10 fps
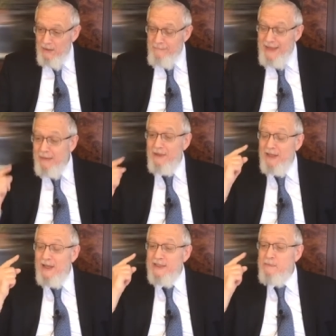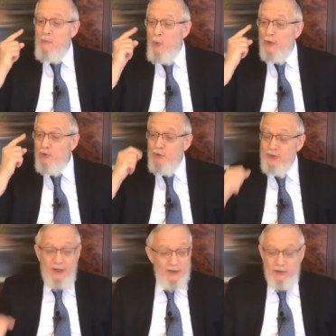minimally, there has to be one Jew
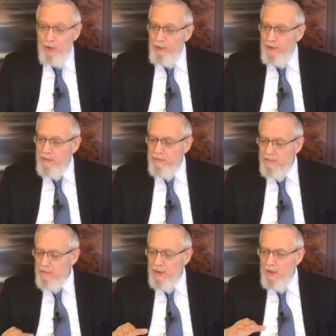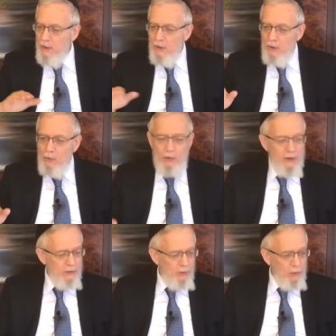studying Torah.
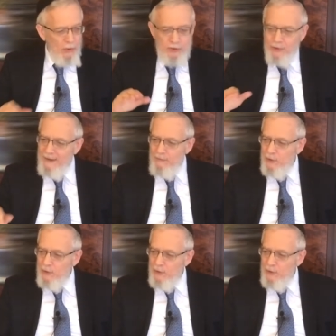The